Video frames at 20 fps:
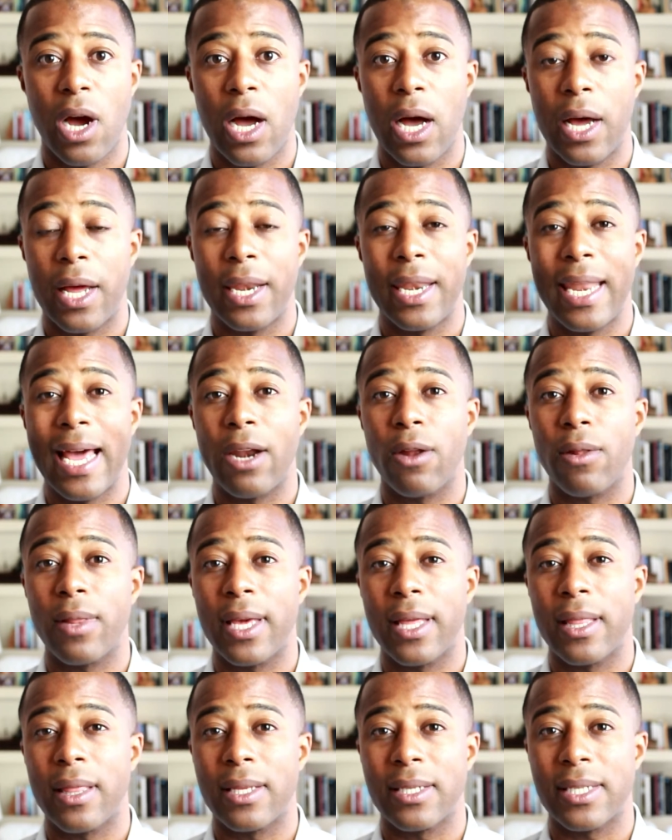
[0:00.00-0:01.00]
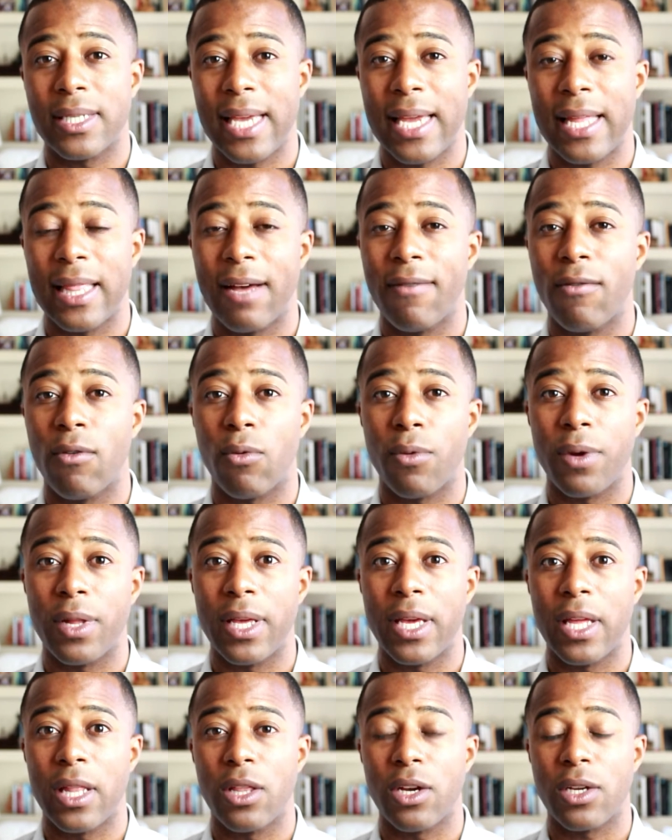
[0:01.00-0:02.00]
not only at the state level.
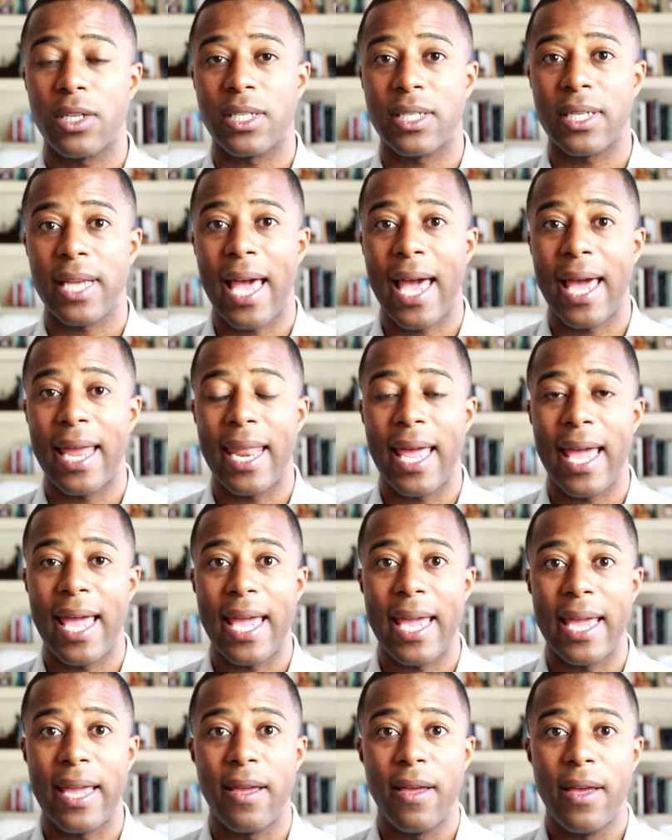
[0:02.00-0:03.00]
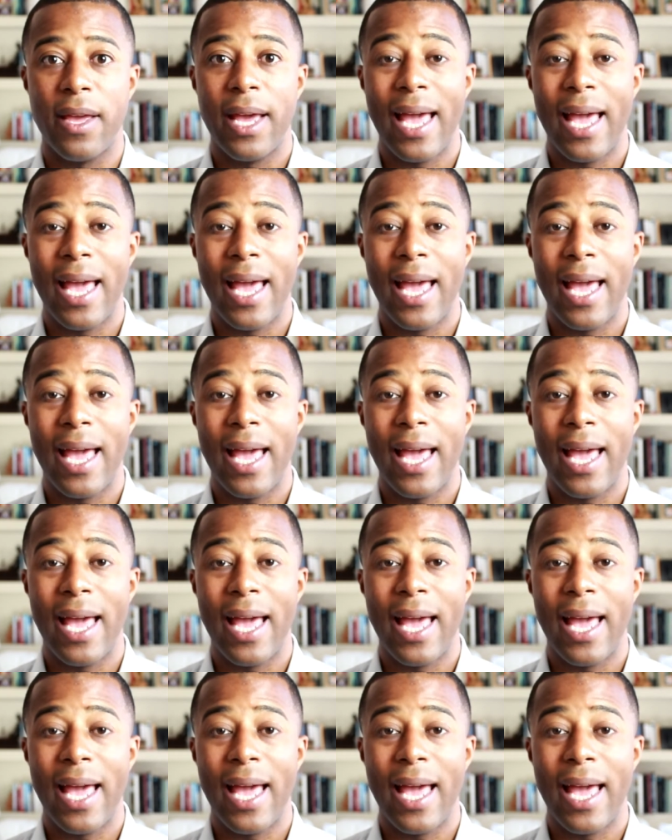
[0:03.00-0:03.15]
Really, it looks at a